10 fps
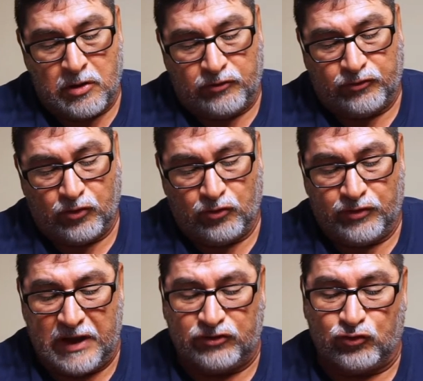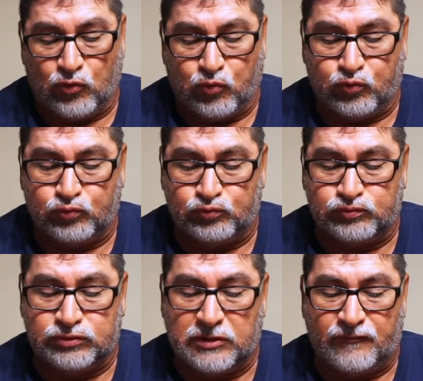So that's
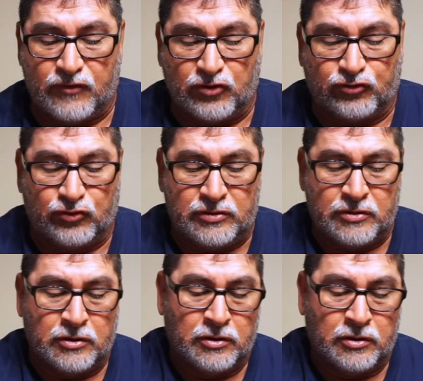the first one.